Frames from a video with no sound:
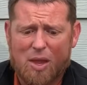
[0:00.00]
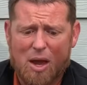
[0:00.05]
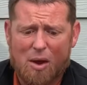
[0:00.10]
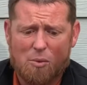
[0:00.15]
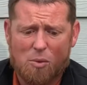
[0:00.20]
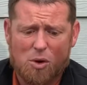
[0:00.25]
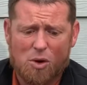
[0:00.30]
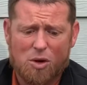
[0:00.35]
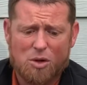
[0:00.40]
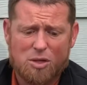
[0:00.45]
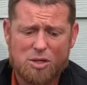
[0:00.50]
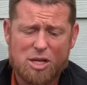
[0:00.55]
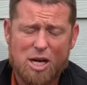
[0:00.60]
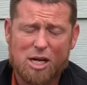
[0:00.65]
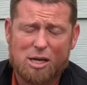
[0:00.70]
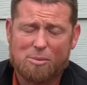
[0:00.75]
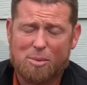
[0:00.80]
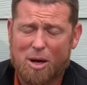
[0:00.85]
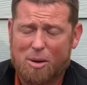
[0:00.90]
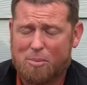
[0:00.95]
And we're going to
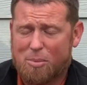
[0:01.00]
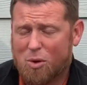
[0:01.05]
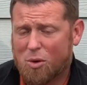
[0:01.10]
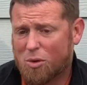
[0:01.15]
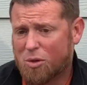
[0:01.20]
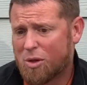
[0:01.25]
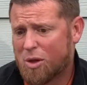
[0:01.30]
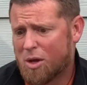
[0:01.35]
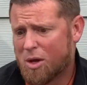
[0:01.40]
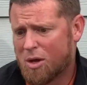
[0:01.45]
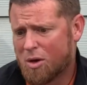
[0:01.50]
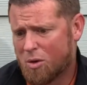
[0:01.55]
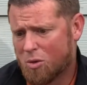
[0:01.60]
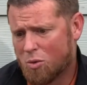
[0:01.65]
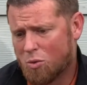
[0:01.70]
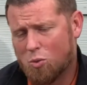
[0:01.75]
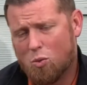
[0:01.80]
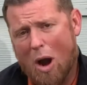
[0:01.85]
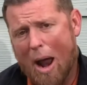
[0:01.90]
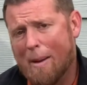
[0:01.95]
talk about both
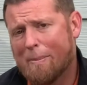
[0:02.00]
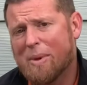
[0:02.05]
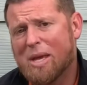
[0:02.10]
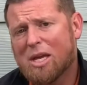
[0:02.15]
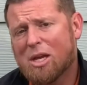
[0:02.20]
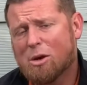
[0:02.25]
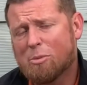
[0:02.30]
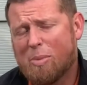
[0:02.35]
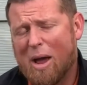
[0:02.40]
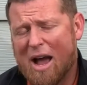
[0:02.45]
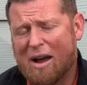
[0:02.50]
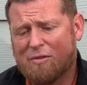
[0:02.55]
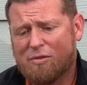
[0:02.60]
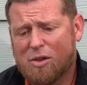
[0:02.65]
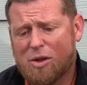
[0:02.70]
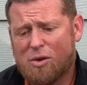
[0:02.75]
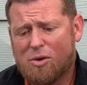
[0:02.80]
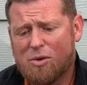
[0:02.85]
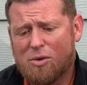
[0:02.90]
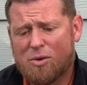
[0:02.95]
wrapping your
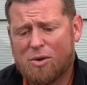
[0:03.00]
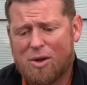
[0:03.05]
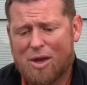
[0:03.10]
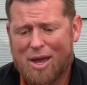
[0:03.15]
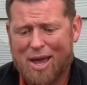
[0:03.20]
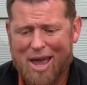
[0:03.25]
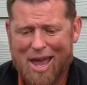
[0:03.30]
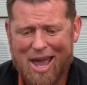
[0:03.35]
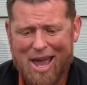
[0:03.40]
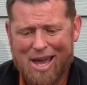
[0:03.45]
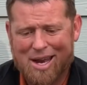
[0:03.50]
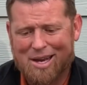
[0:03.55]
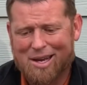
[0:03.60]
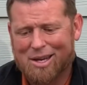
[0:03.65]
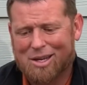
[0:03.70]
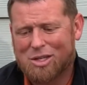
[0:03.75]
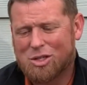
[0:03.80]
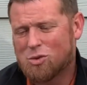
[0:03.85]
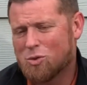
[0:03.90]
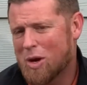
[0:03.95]
backflow and
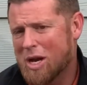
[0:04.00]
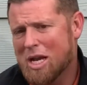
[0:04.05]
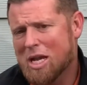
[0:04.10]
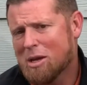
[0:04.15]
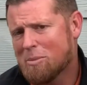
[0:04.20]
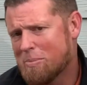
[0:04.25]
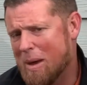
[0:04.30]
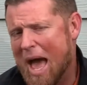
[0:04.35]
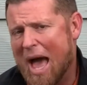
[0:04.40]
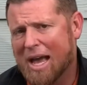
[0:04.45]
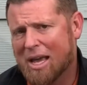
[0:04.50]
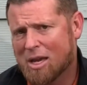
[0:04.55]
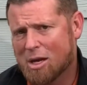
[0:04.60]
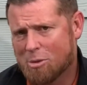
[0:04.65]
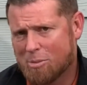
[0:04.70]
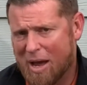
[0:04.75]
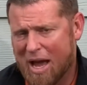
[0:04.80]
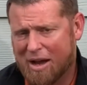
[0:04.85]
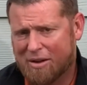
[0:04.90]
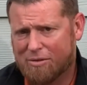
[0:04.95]
draining back
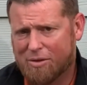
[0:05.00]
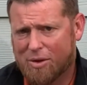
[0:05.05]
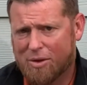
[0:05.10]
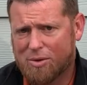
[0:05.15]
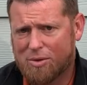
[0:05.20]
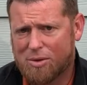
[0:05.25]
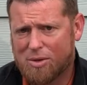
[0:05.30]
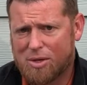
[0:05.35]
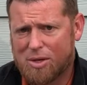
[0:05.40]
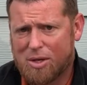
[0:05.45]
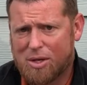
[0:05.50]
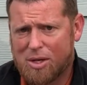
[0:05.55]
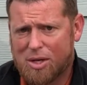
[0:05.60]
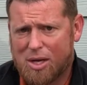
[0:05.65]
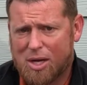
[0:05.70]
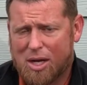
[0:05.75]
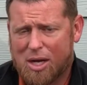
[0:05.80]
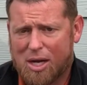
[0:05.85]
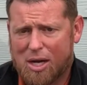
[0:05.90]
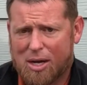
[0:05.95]
your
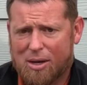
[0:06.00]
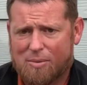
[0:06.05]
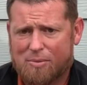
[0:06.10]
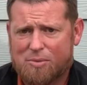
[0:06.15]
backflow.